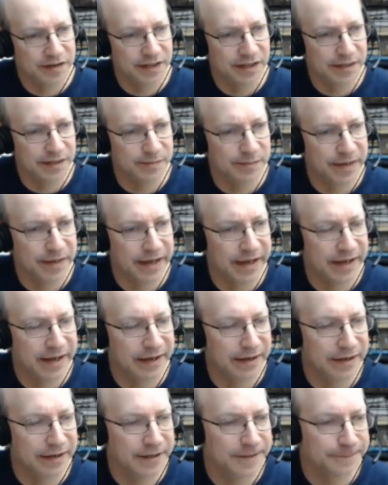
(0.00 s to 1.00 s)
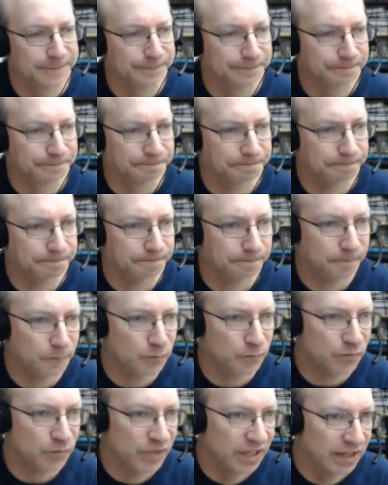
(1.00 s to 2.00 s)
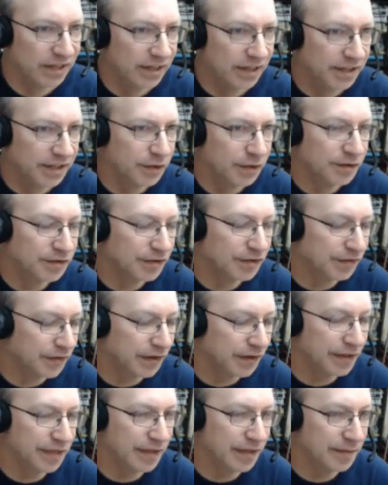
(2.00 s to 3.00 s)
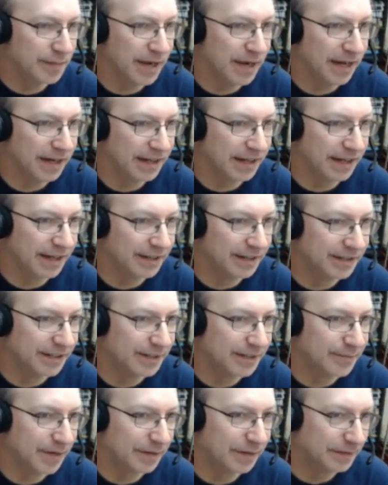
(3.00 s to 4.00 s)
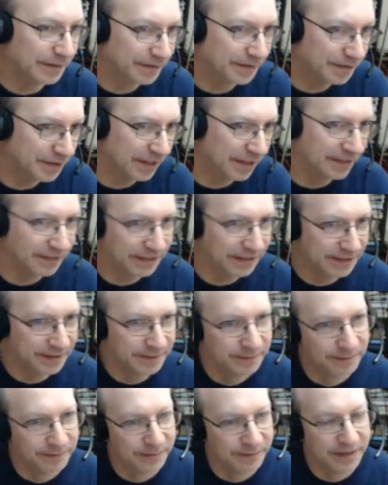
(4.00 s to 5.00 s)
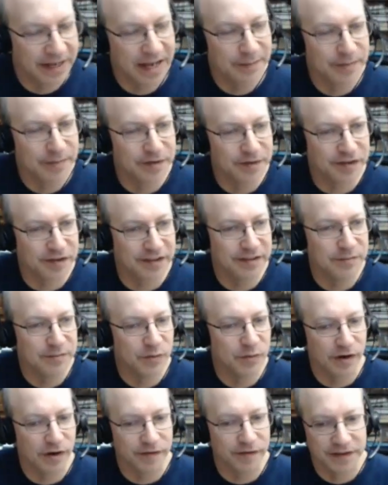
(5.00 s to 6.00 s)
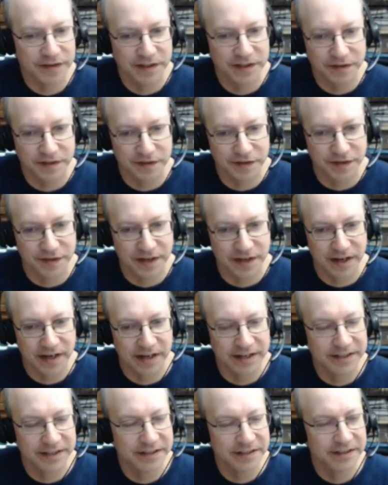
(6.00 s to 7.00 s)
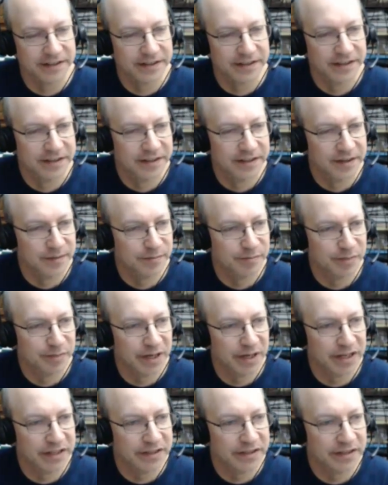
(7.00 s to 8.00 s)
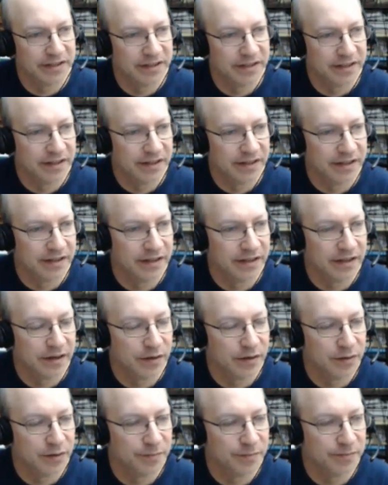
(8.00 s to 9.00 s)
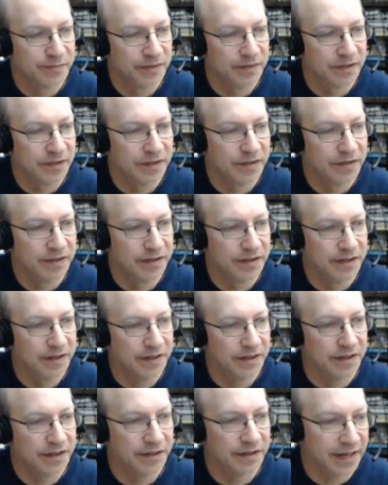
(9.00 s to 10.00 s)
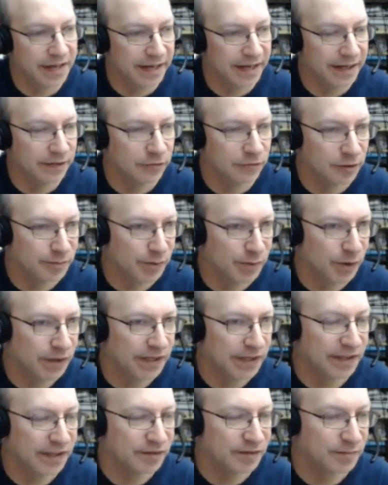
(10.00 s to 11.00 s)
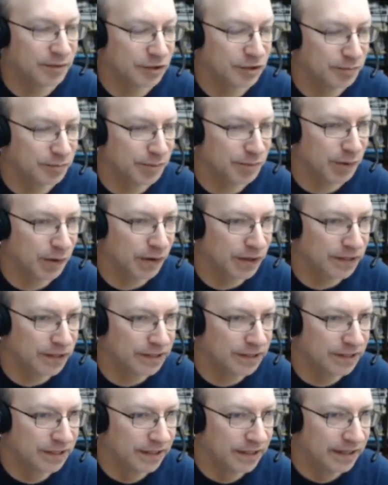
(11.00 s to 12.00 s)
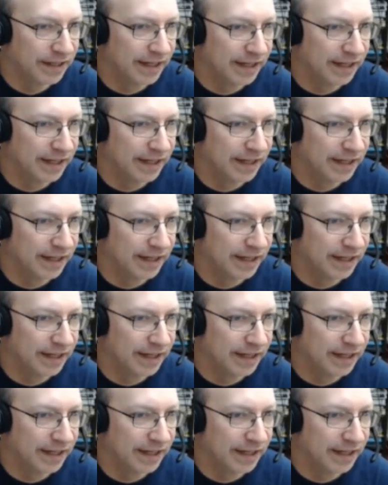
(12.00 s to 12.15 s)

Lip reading: king back. This is a very thematic ending, probably happens slightly more often the other side, but the knight and rook pawn against bishop pawn,